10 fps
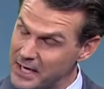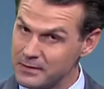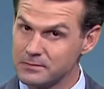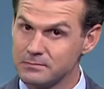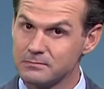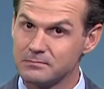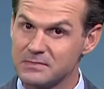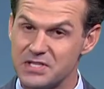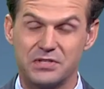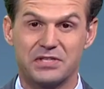But
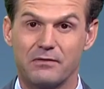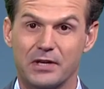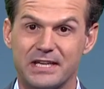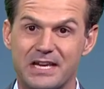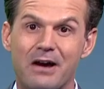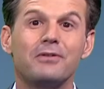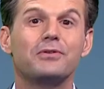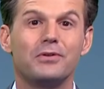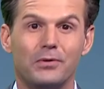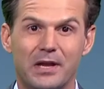still several days out.